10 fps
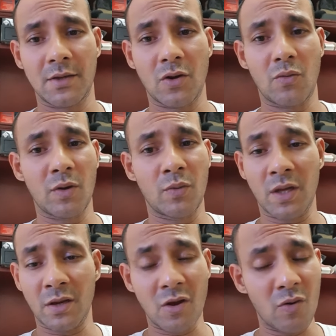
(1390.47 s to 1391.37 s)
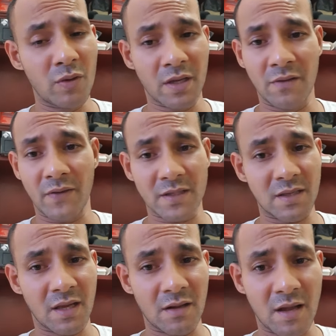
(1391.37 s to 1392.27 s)
you know, we can go, we can
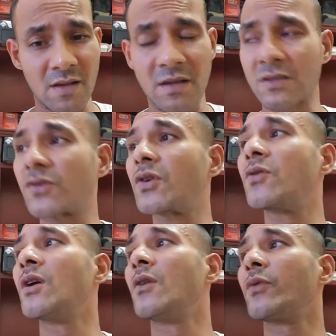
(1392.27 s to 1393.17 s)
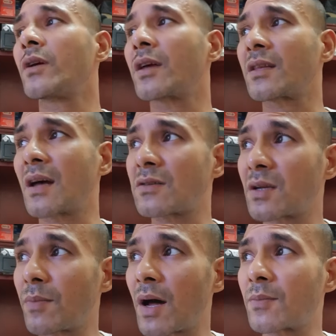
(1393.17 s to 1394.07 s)
investigate a lot of things for you and get down
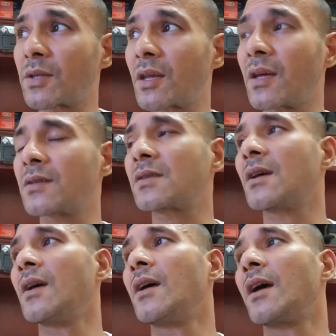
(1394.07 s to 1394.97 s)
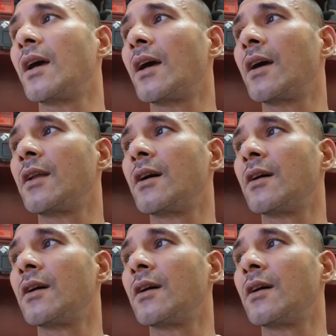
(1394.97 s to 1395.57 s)
to the bottom of things. And